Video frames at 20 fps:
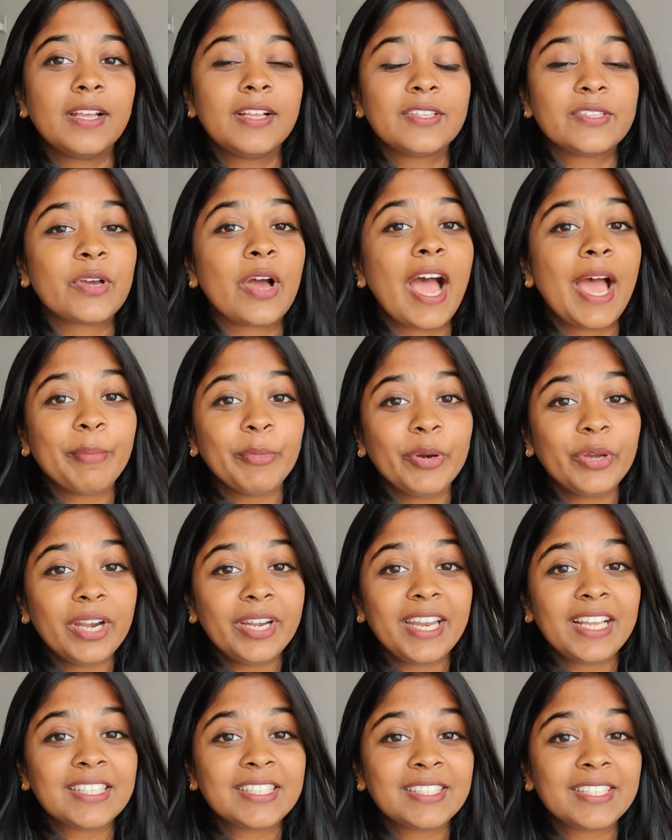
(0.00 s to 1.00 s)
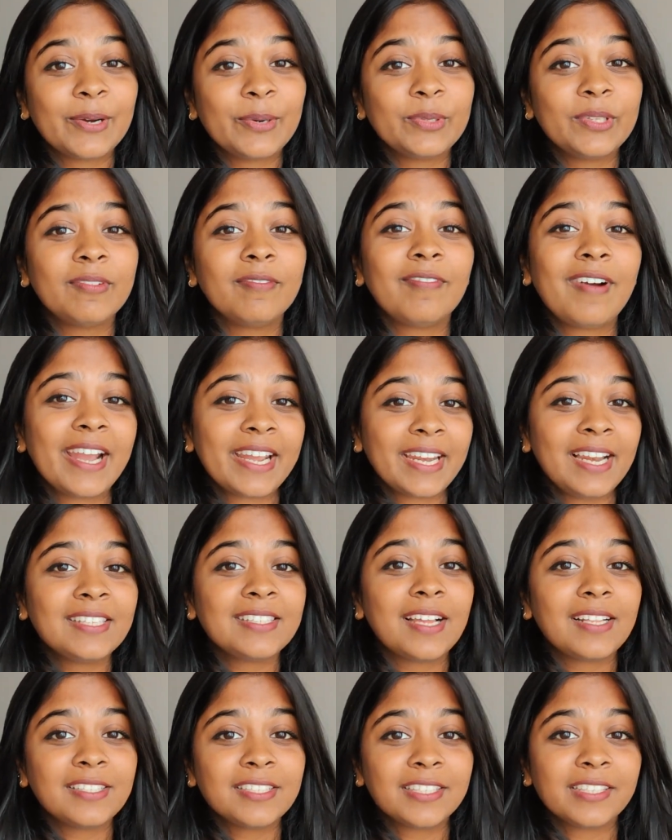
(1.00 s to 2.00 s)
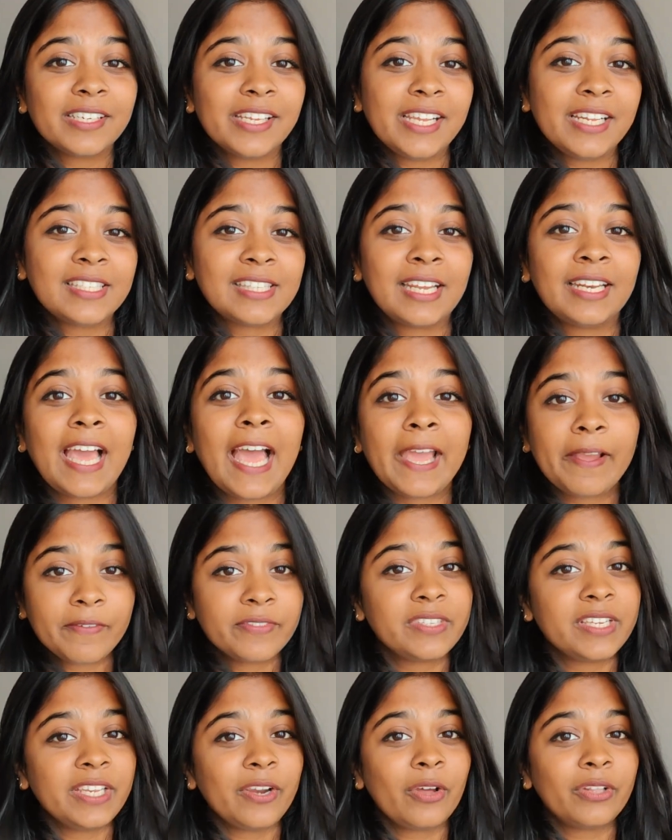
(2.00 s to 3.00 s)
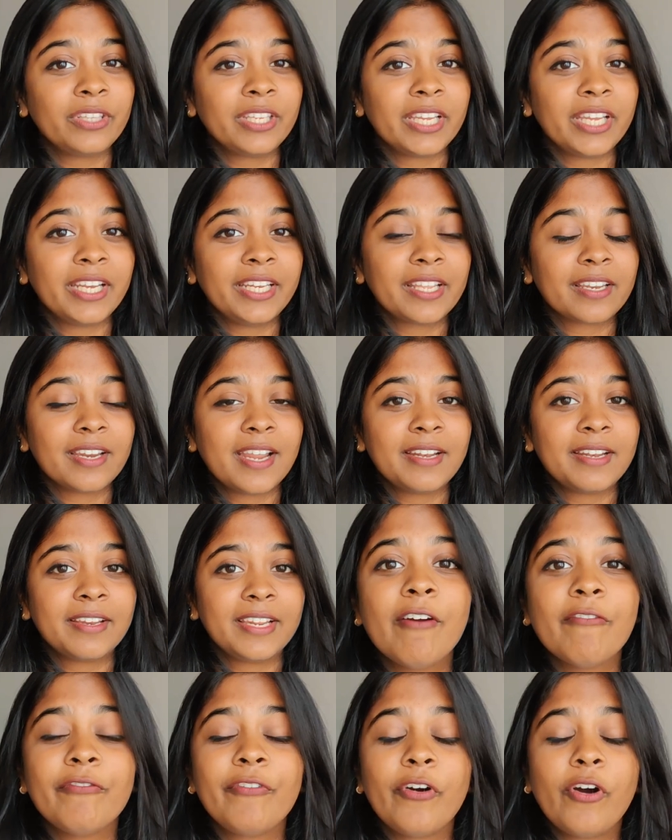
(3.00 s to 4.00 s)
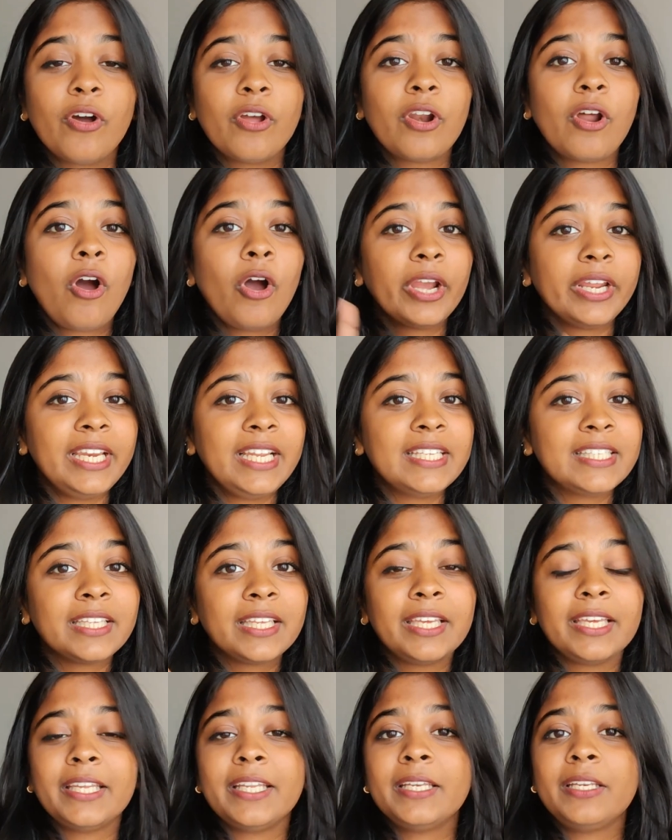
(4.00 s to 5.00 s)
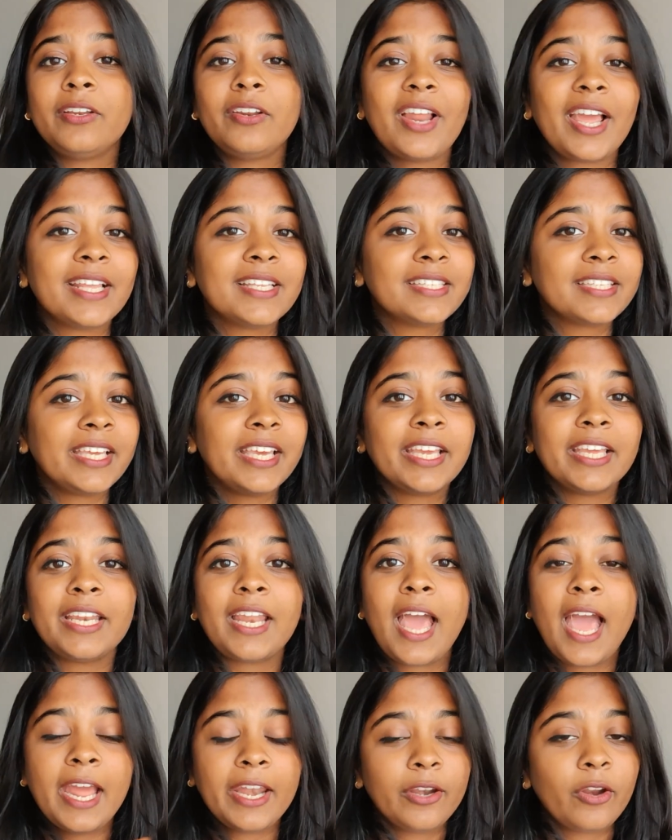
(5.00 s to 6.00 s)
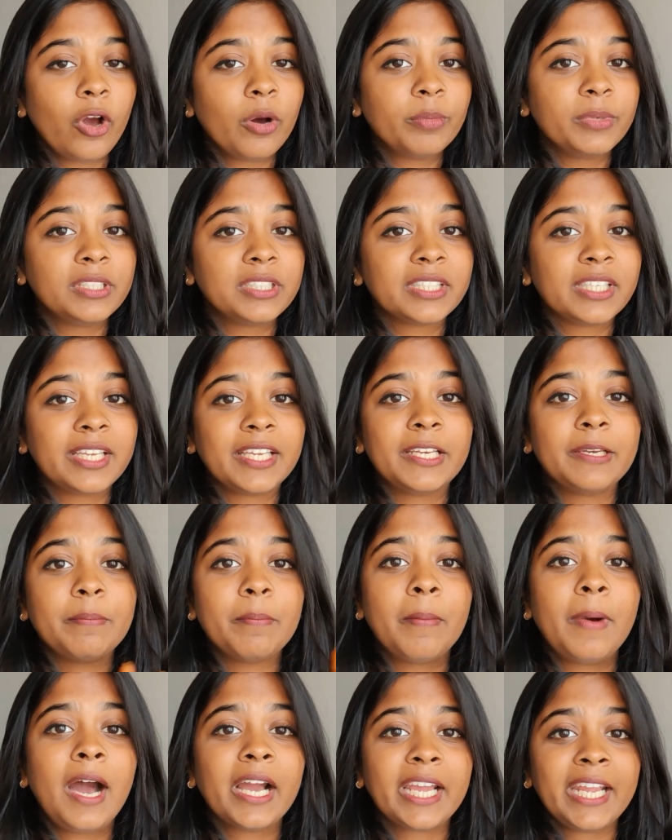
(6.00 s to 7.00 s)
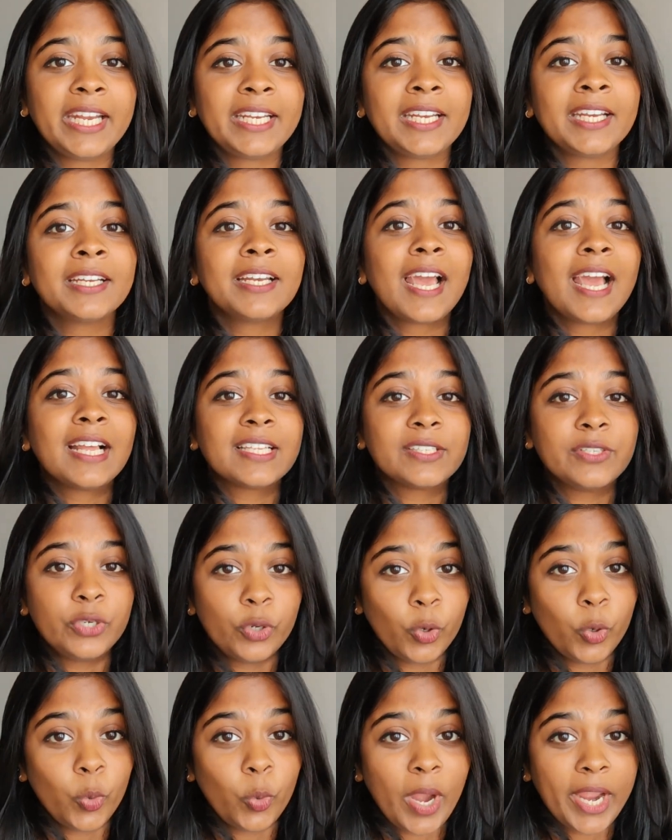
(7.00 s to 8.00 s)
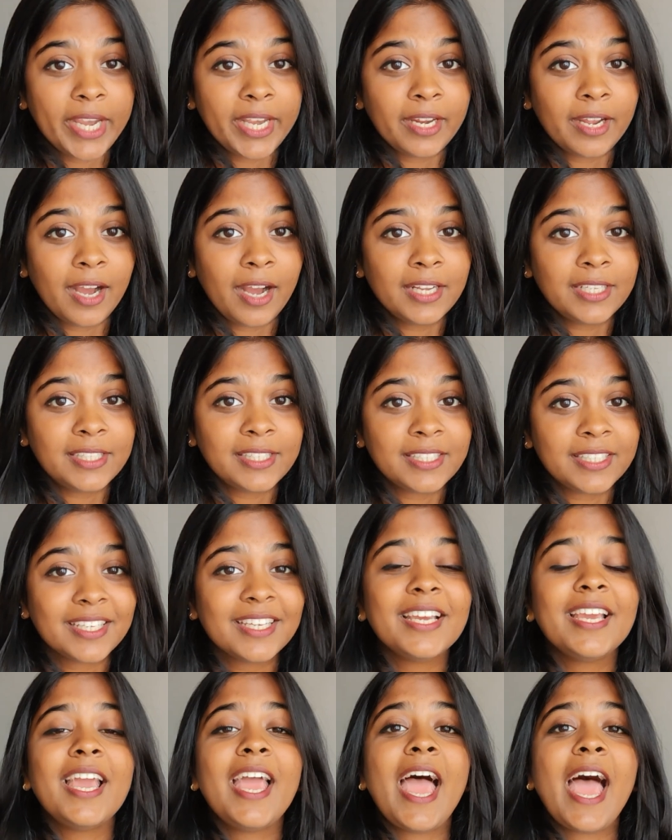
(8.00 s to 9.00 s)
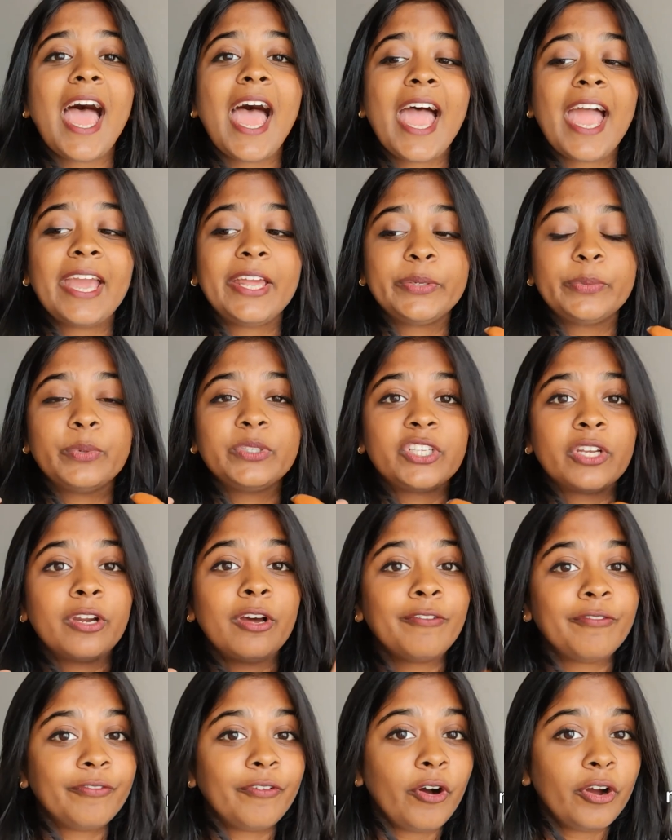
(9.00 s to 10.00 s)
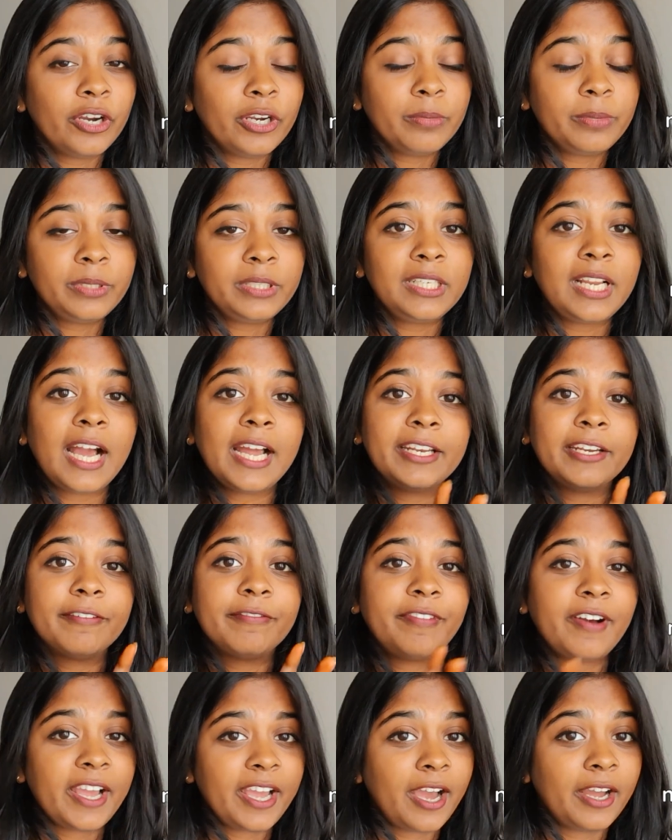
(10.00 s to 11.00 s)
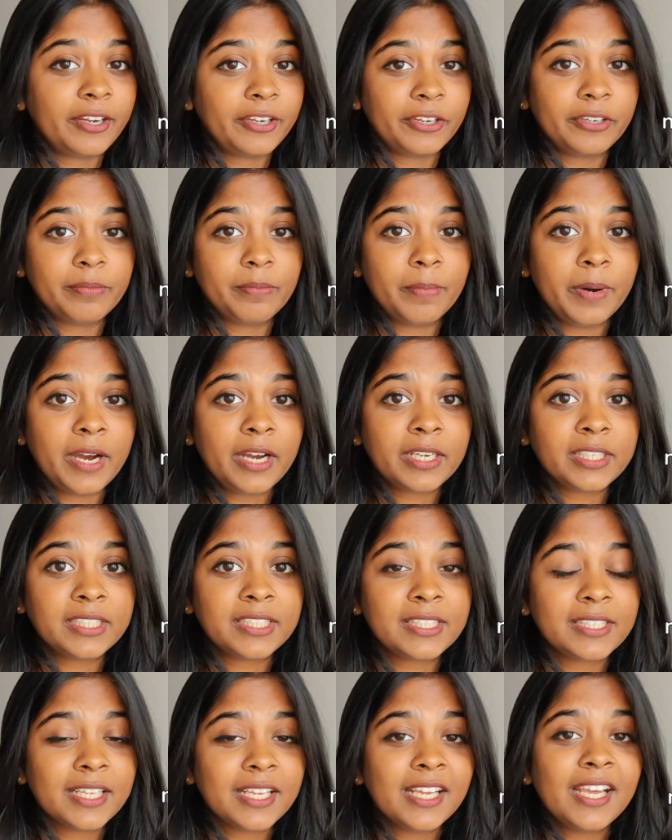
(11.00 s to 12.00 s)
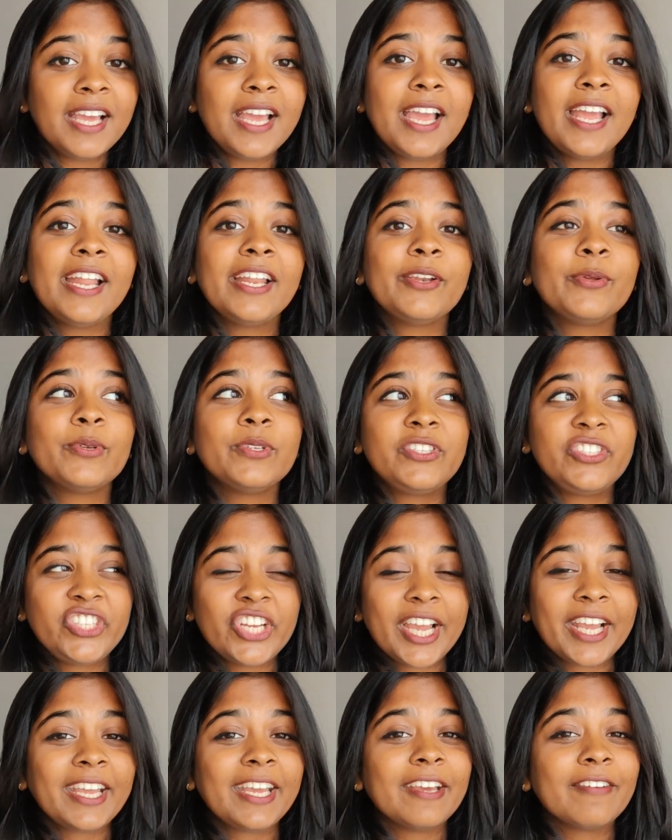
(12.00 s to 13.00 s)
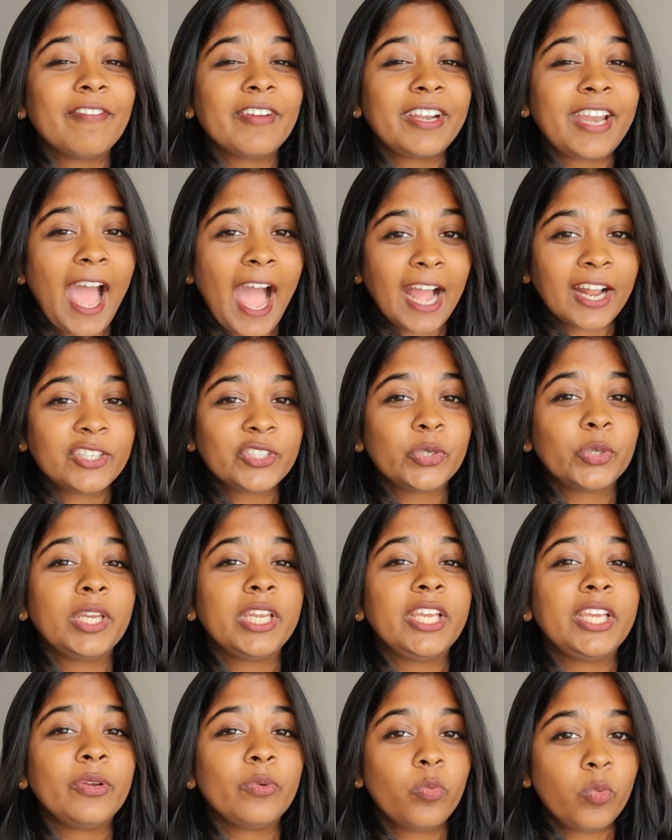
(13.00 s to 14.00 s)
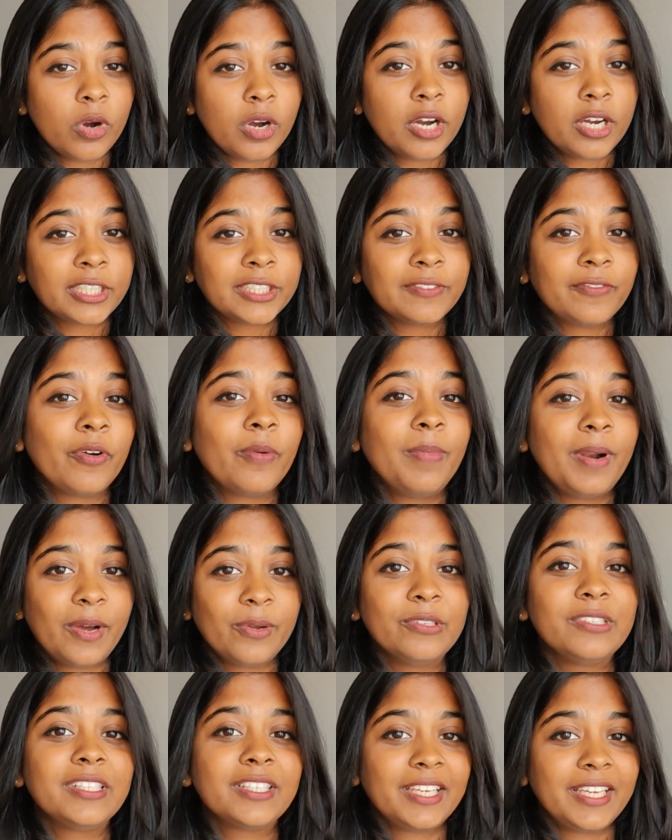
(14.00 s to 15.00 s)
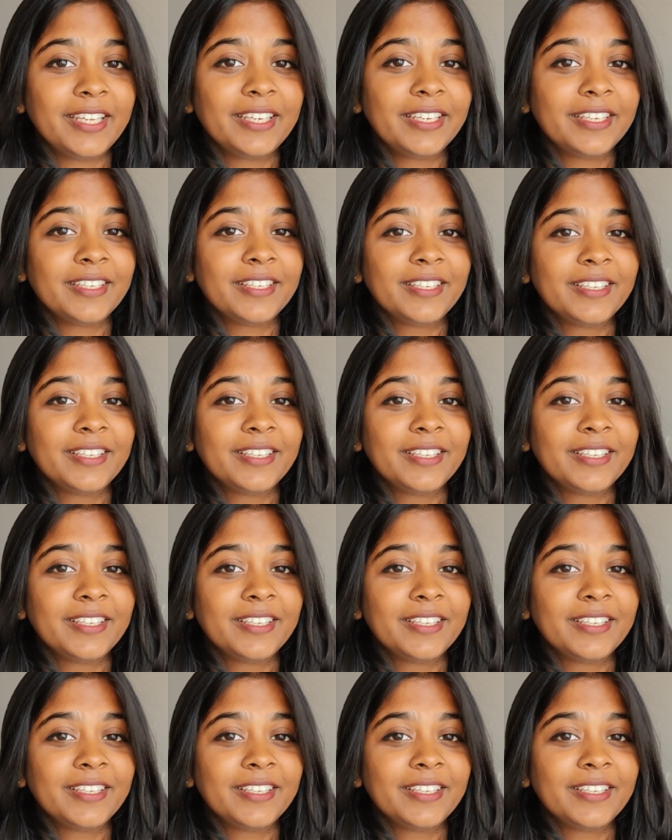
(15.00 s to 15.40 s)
So I'm going to test out the viral sunscreens that I've seen on the internet for oily skin, dry skin and normal skin marketed as no white cast, and which are affordable under 500 bucks, to check if it actually works for brown skin.